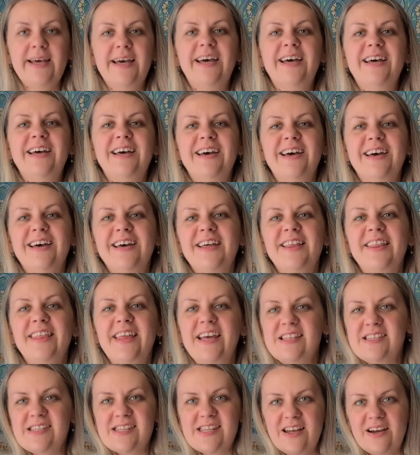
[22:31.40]

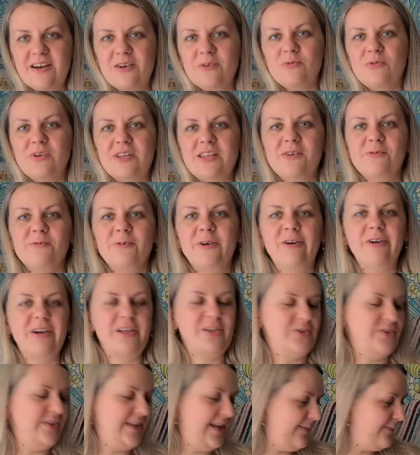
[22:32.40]
That's there, what I'm wearing
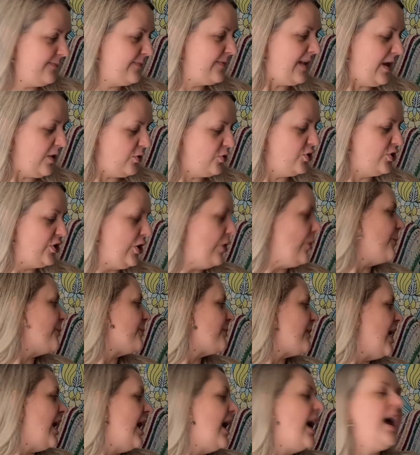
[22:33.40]
today. Now you know.
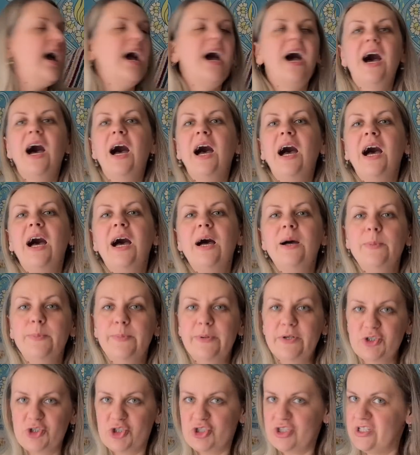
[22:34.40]

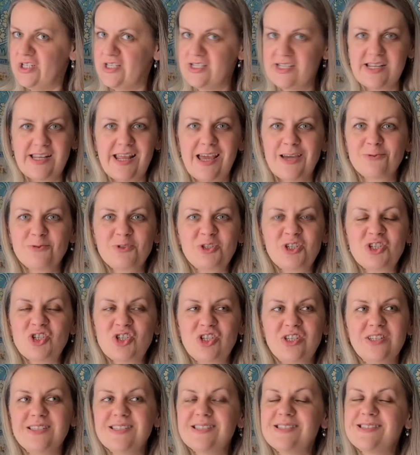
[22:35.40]
Purchases and
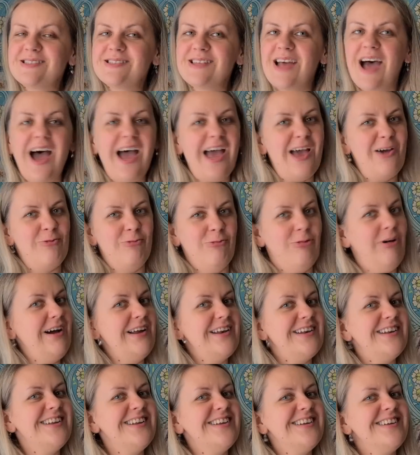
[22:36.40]
acquisitions. I have
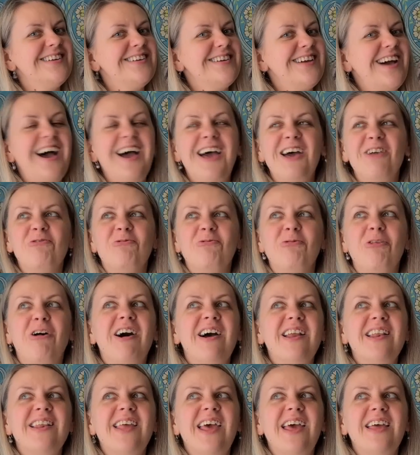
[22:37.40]
one,
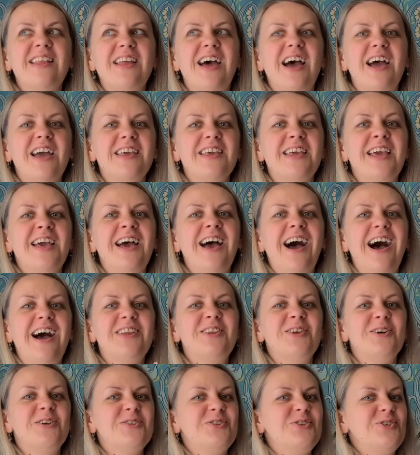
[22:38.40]
and I
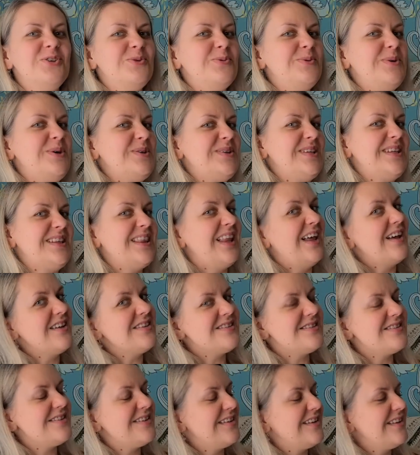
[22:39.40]
told you about it
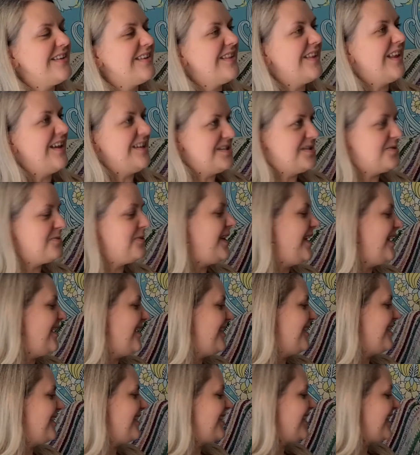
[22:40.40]
last
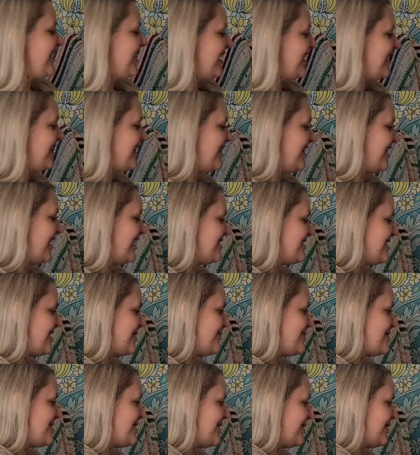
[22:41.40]
week in the last
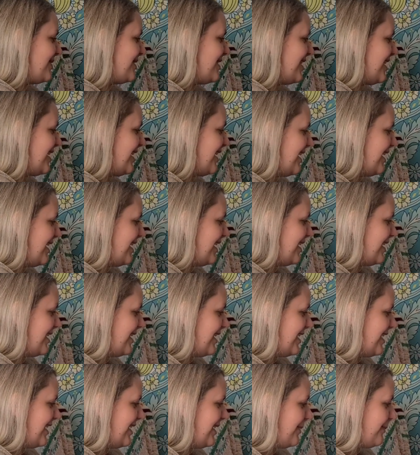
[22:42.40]
episode,
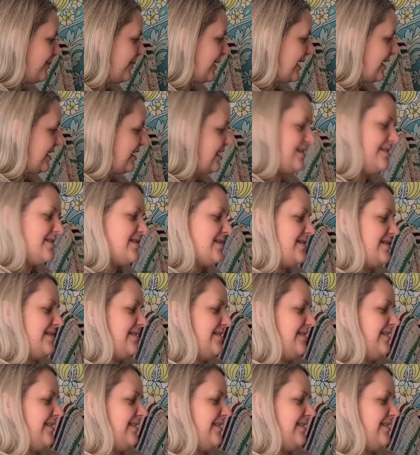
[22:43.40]
because